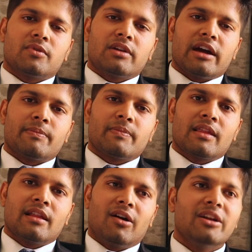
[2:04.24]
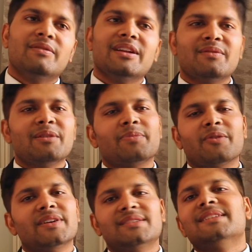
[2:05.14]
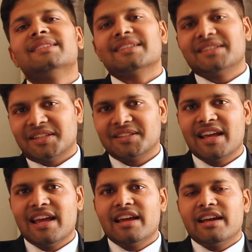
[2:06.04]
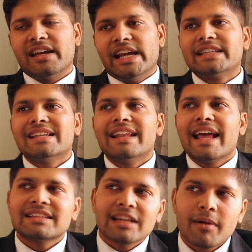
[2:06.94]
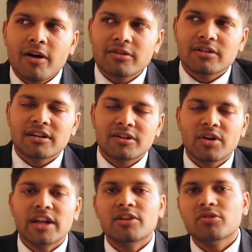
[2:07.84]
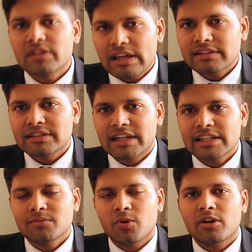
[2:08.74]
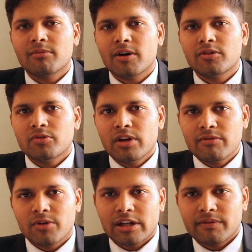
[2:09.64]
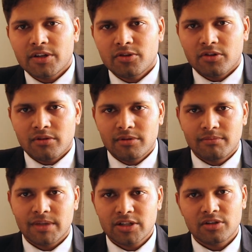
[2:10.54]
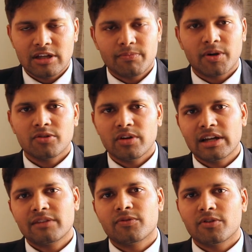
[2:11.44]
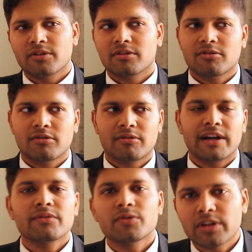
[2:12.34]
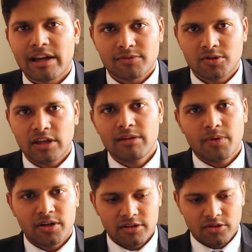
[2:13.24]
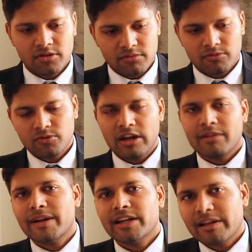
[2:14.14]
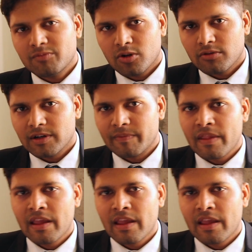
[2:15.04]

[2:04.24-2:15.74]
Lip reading: okay? Or even professional success, it's less about doing new things. It is more about doing whatever you know, but you keep on doing it for quite a few times. You keep on, you know, doing it many times over.